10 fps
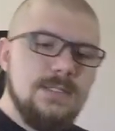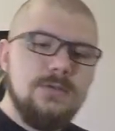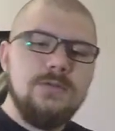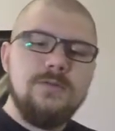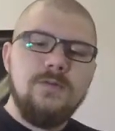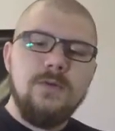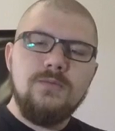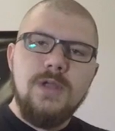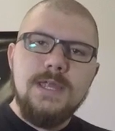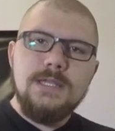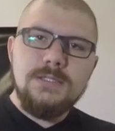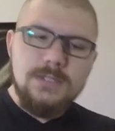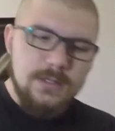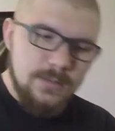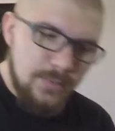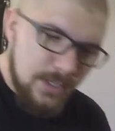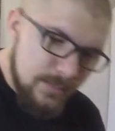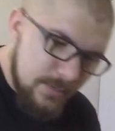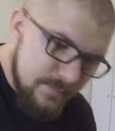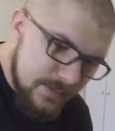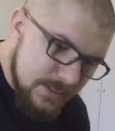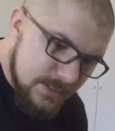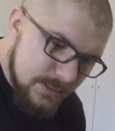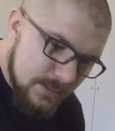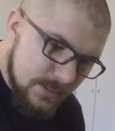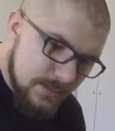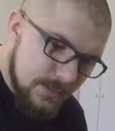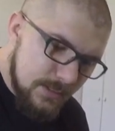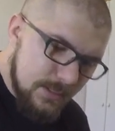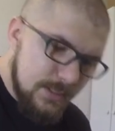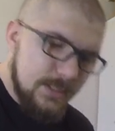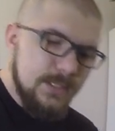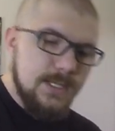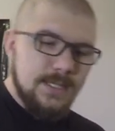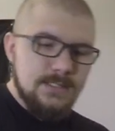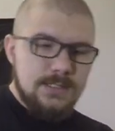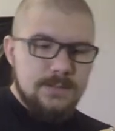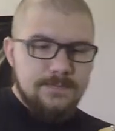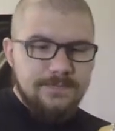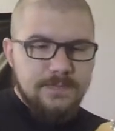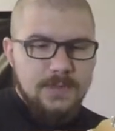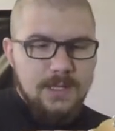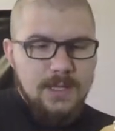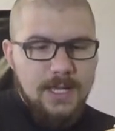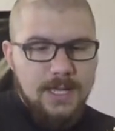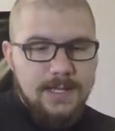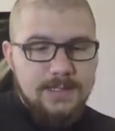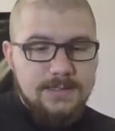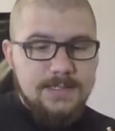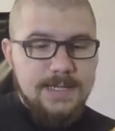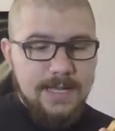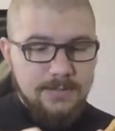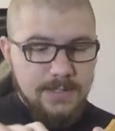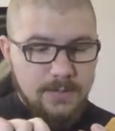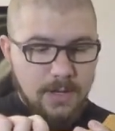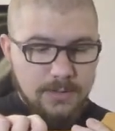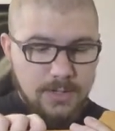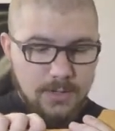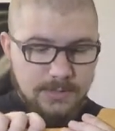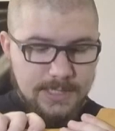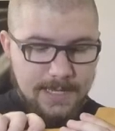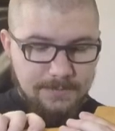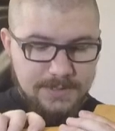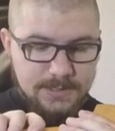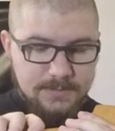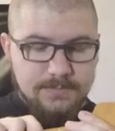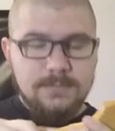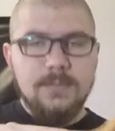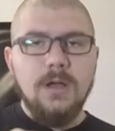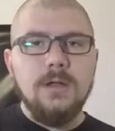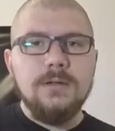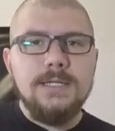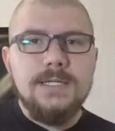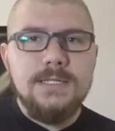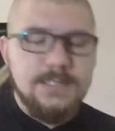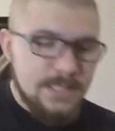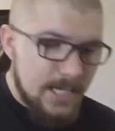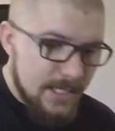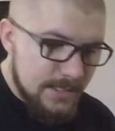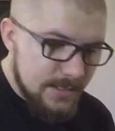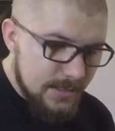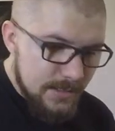uniform radius on the bottom of this nut, and now there are no gaps on either side.